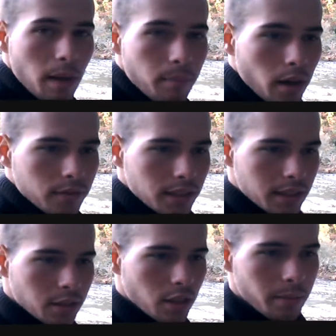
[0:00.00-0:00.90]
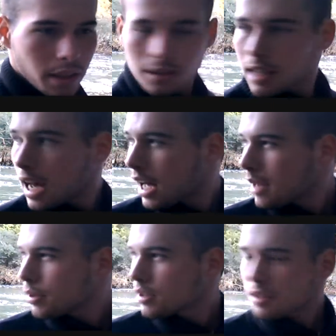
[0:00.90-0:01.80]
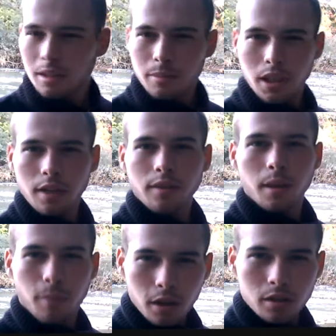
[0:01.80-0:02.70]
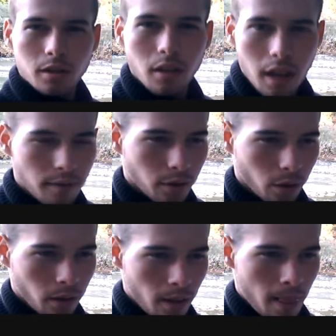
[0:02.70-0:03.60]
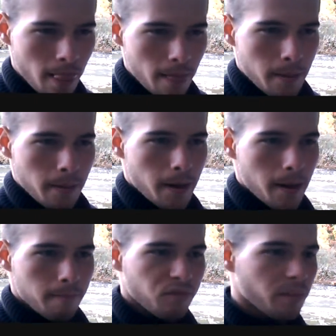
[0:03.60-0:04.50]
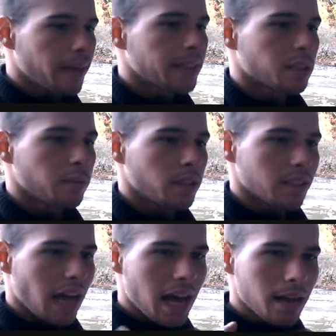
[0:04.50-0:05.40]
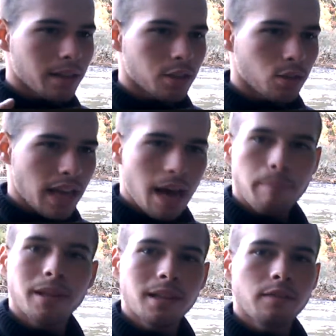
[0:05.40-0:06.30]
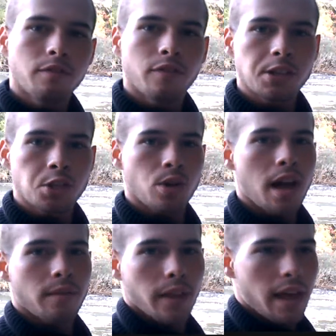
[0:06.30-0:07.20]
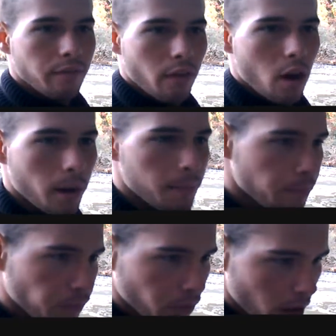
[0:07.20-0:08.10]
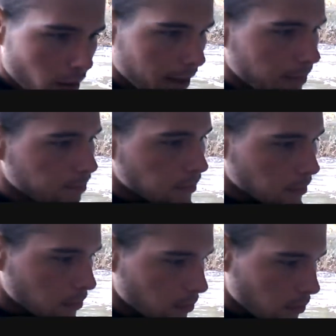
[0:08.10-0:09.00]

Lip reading: steep drop-offs, that's good because I personally believe, on a personal level, from my experience, I do not believe fish travel that far. Alright?